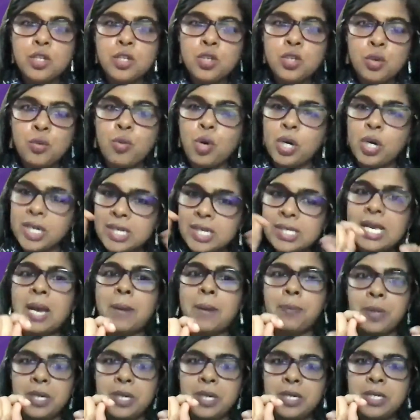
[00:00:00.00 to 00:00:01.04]
So what has
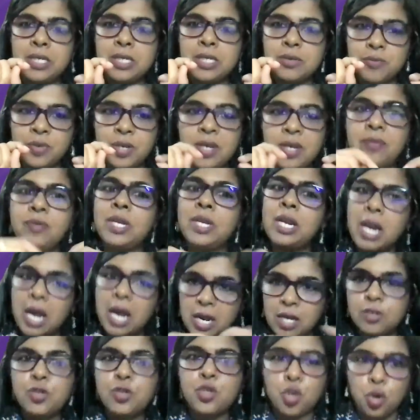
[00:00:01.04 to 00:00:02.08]
happened is we have done
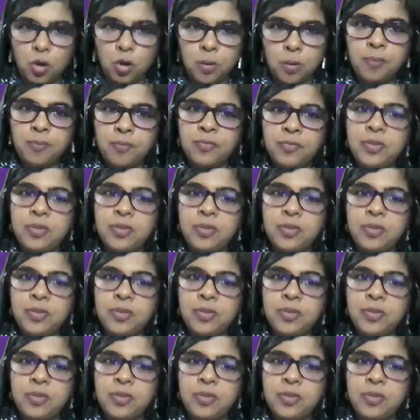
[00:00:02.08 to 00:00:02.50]
our job.